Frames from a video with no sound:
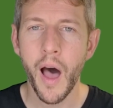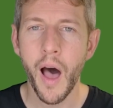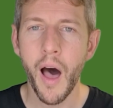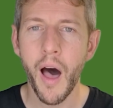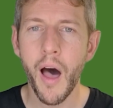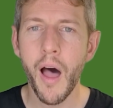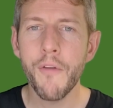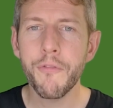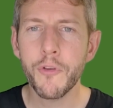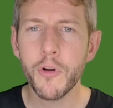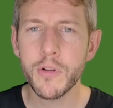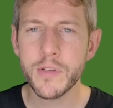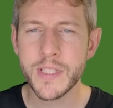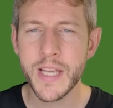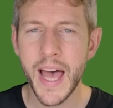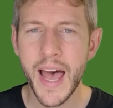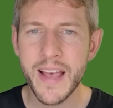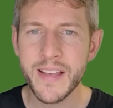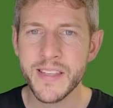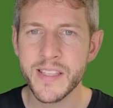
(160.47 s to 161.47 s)
I've got
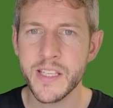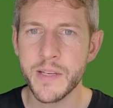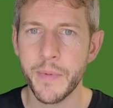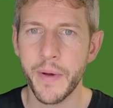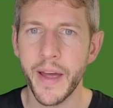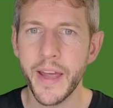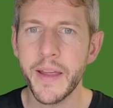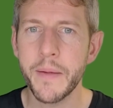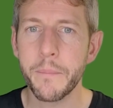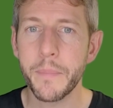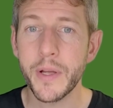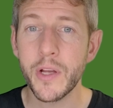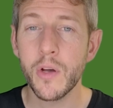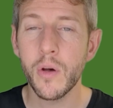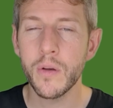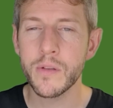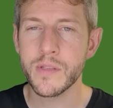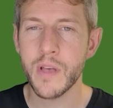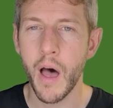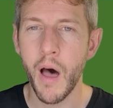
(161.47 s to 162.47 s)
to estimate
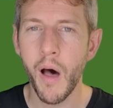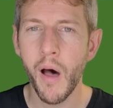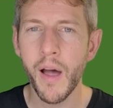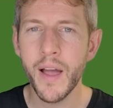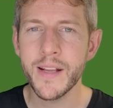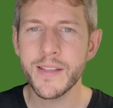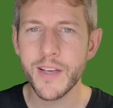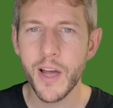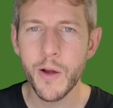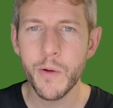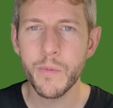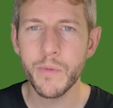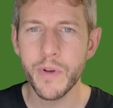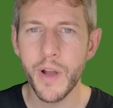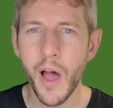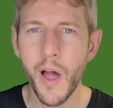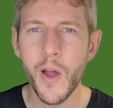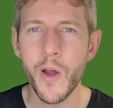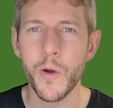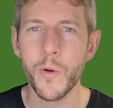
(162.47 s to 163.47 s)
because I don't
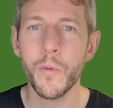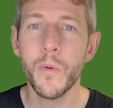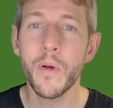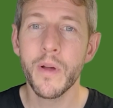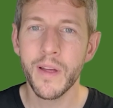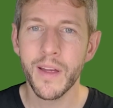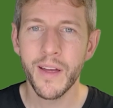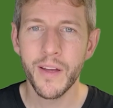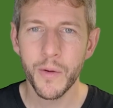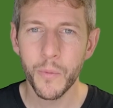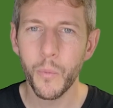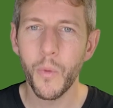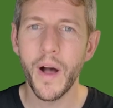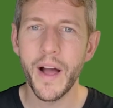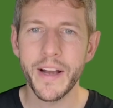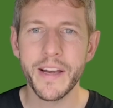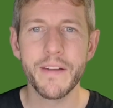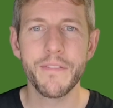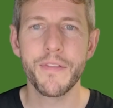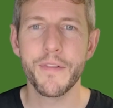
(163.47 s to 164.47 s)
know what
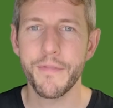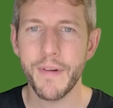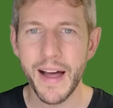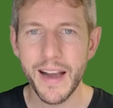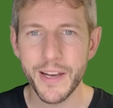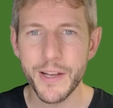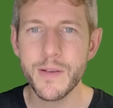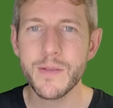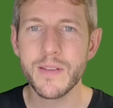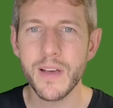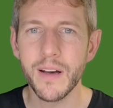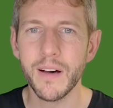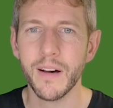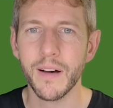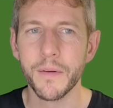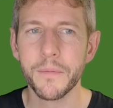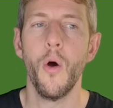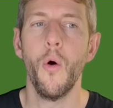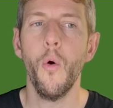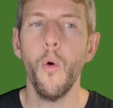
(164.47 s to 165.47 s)
any of the values
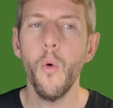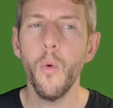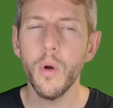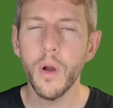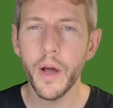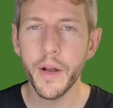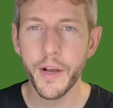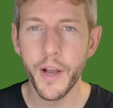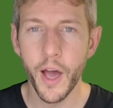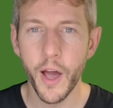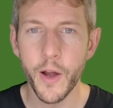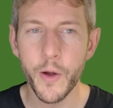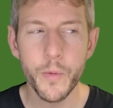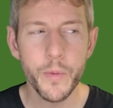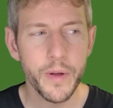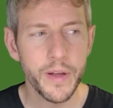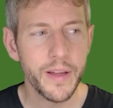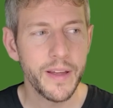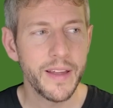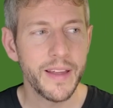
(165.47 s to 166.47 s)
are. All I know
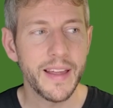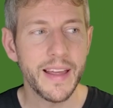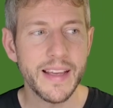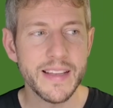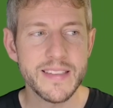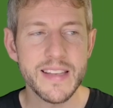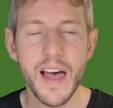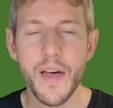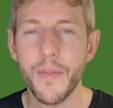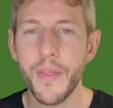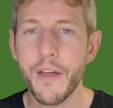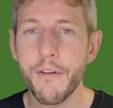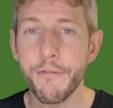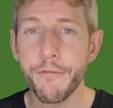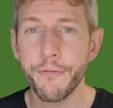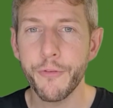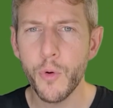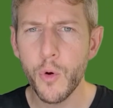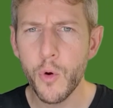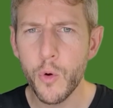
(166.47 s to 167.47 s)
is that they
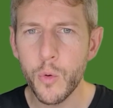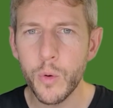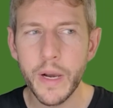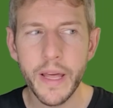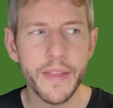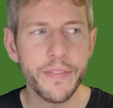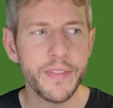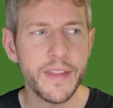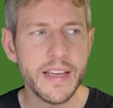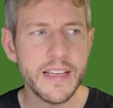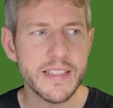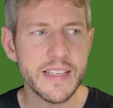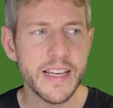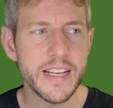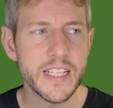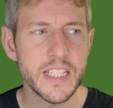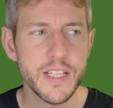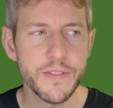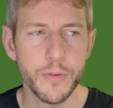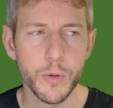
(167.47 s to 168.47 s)
fall in these
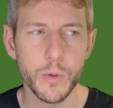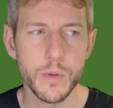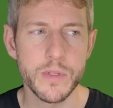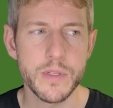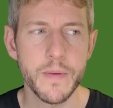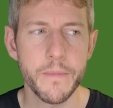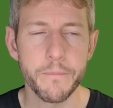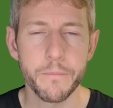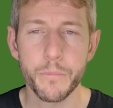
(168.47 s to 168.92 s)
intervals.